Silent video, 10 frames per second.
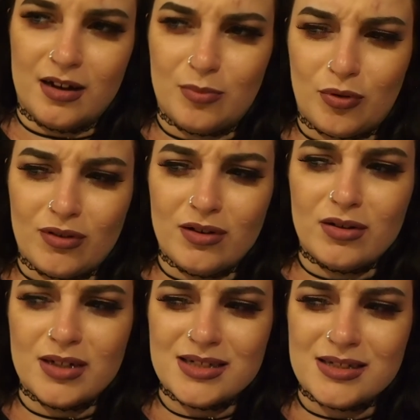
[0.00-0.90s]
Probably not
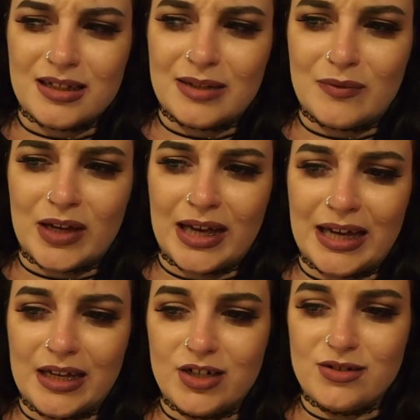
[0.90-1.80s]
gonna sleep for
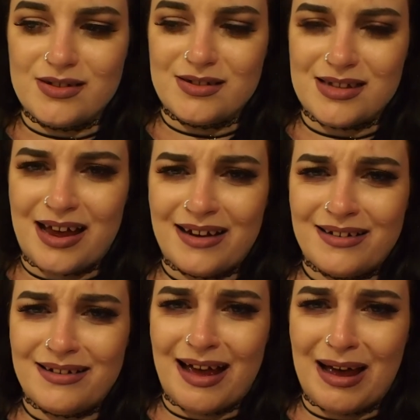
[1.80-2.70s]
ages because I had
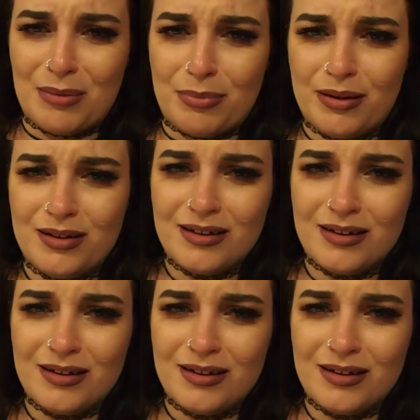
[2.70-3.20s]
a nap